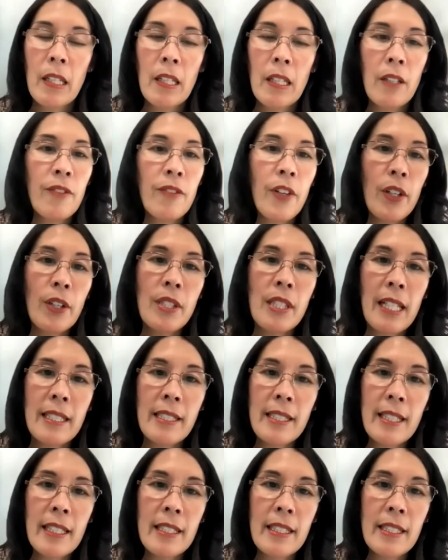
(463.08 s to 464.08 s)
First, let's
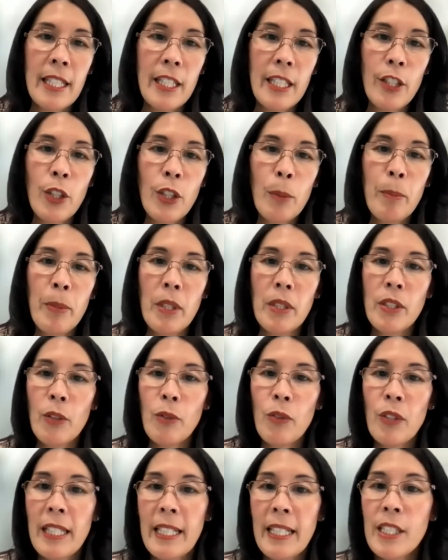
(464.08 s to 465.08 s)
continue to build our
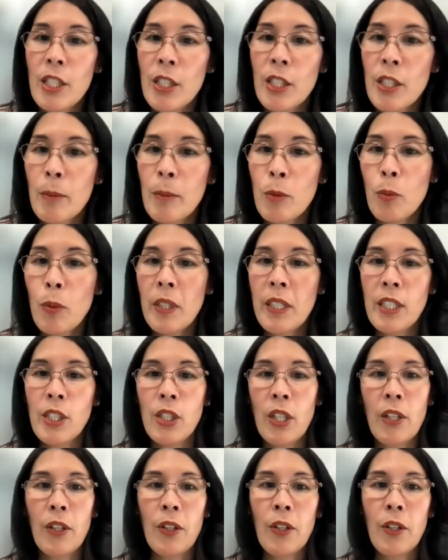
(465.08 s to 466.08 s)
relationships with each
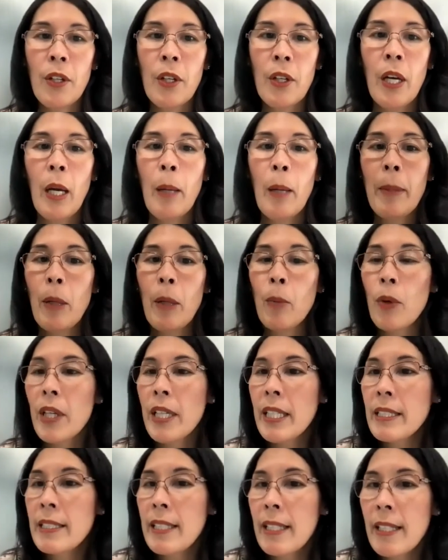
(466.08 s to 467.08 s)
other by
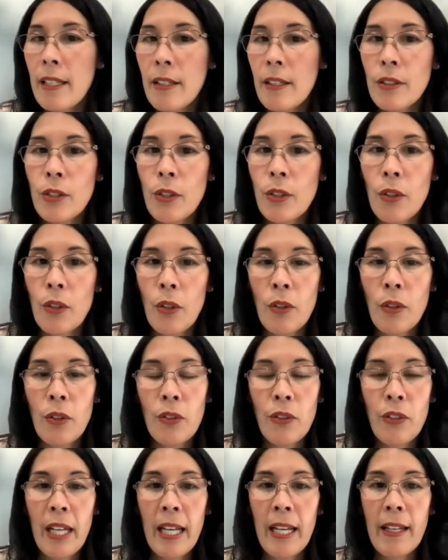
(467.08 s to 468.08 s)
working together to
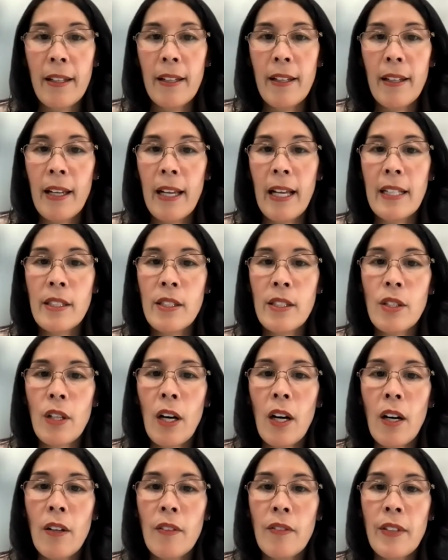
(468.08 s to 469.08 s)
co-create and
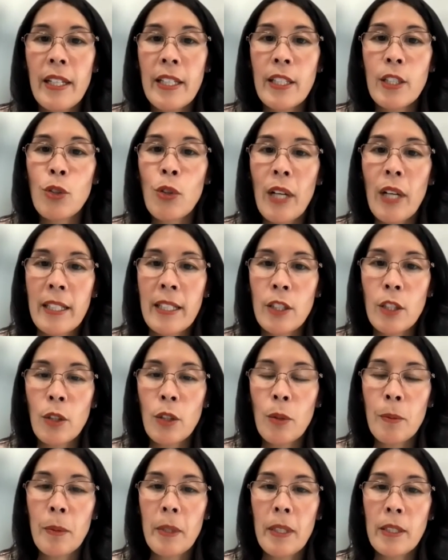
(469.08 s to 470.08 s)
solve
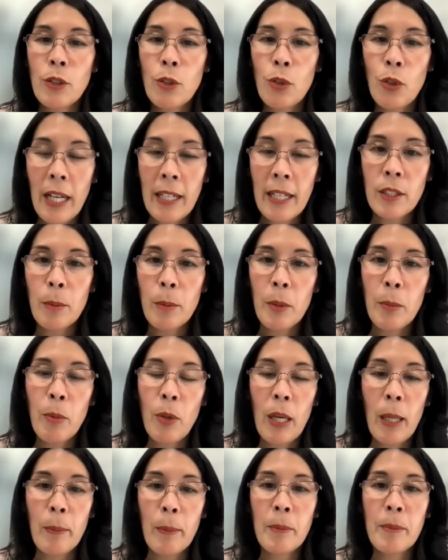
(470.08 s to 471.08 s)
intractable
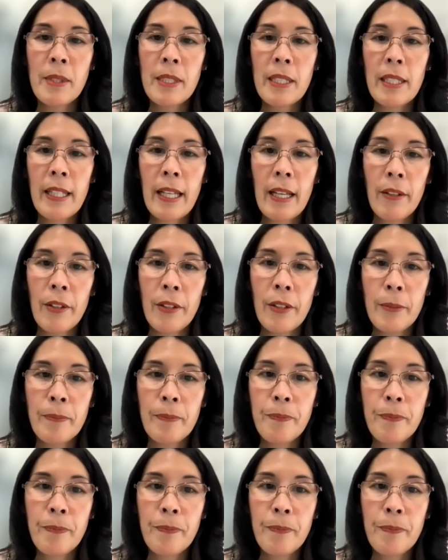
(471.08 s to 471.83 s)
problems together.